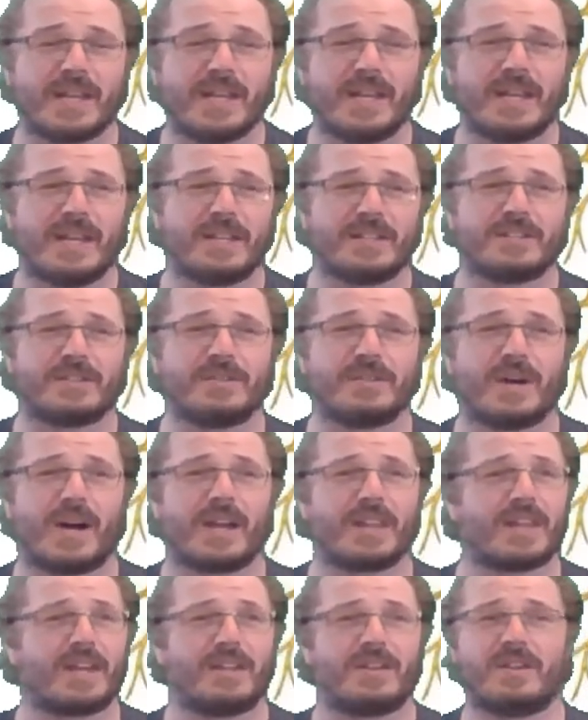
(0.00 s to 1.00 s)
to
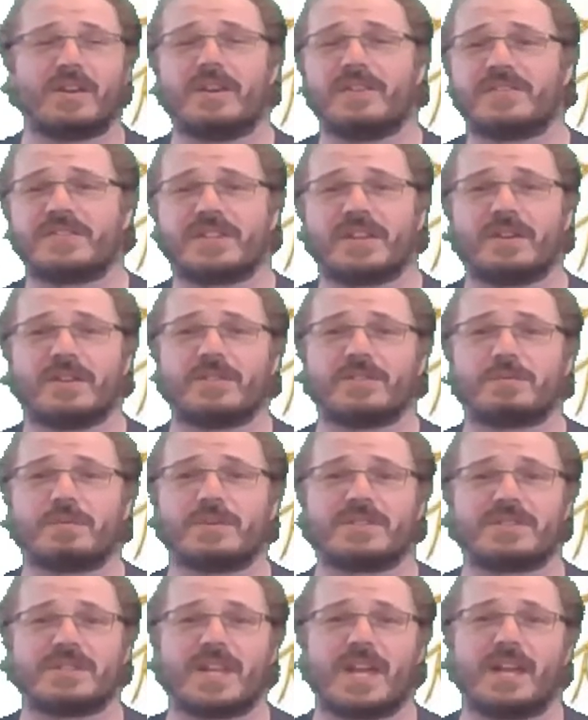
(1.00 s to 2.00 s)
other nerve cells, which
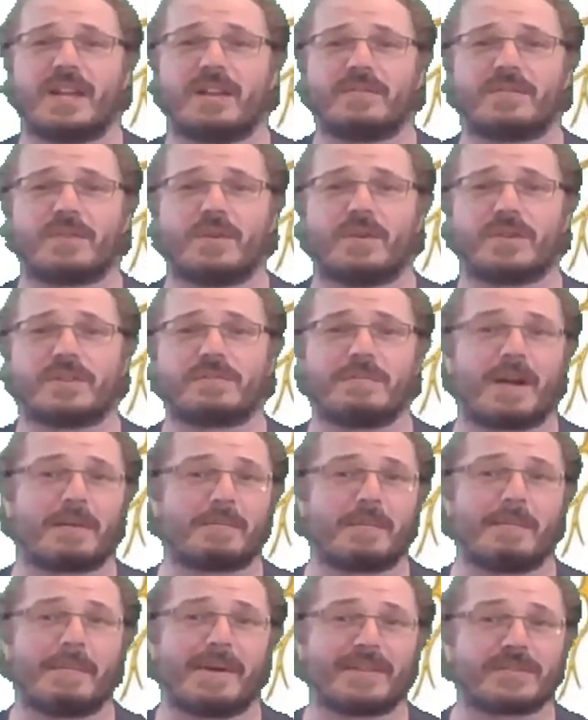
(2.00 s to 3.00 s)
then, of course, make my
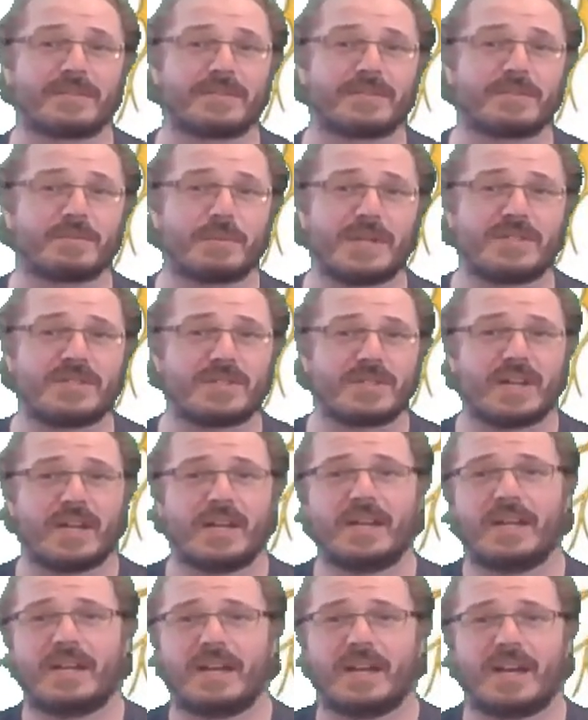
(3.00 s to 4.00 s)
muscles twitch
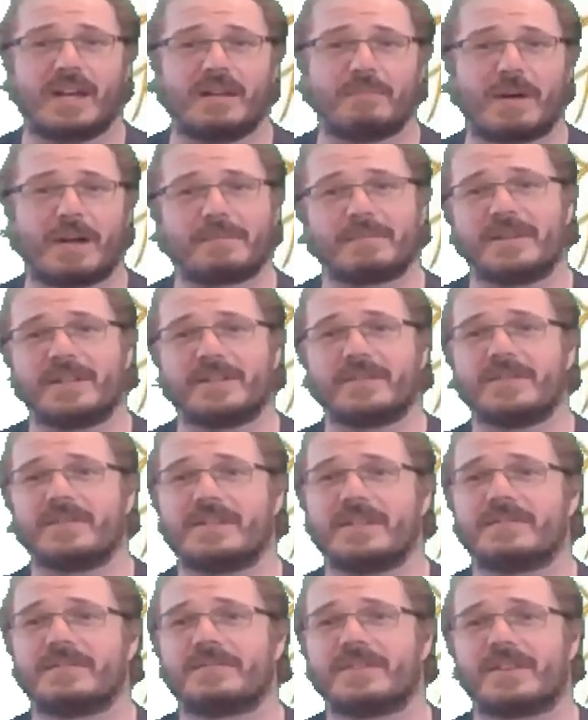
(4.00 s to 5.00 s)
and make me do
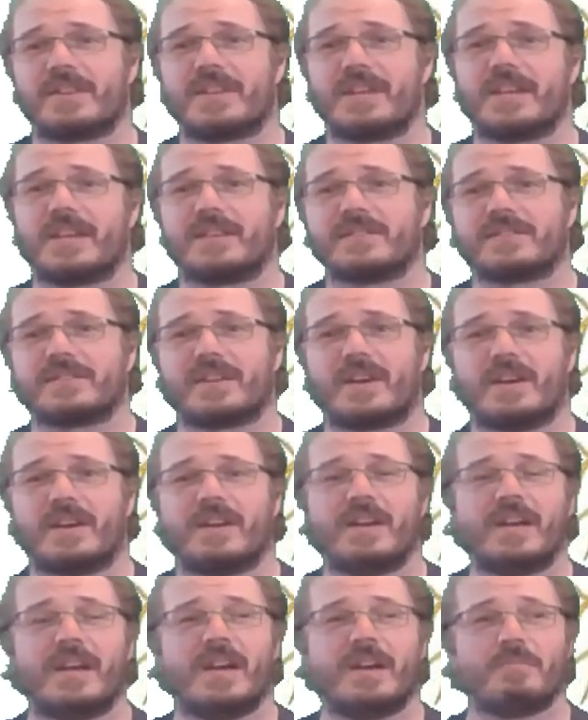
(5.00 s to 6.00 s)
different things. So
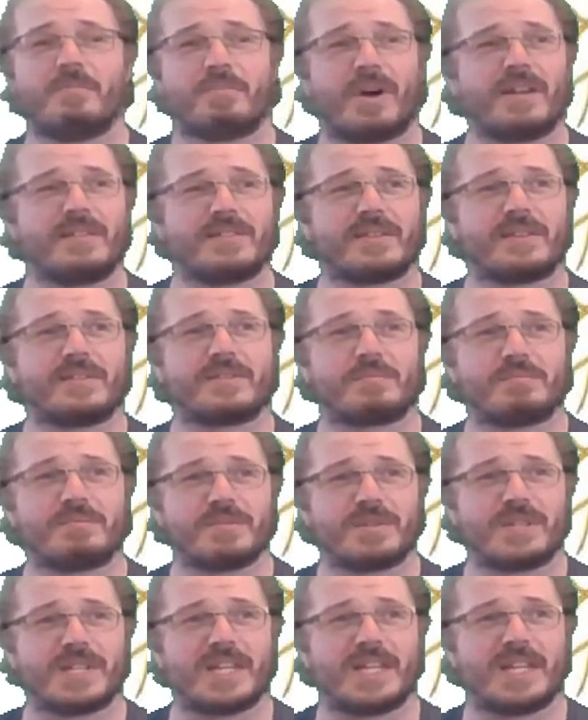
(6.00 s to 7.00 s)
brain cells are
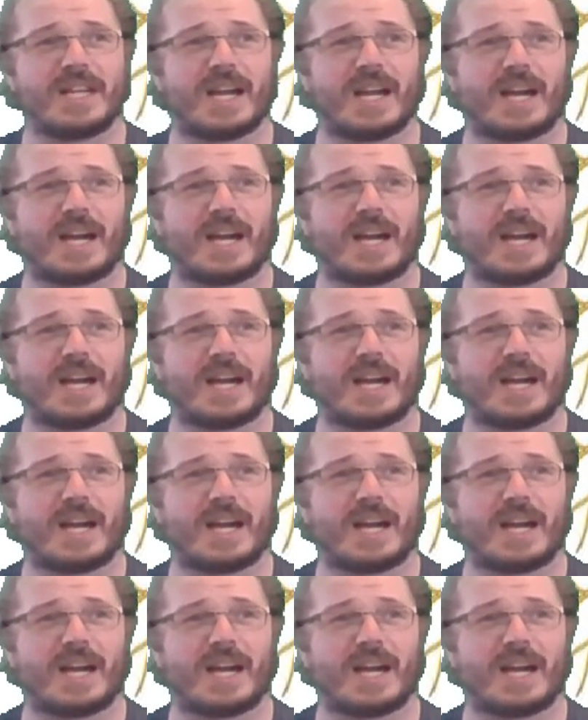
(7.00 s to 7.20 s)
pretty,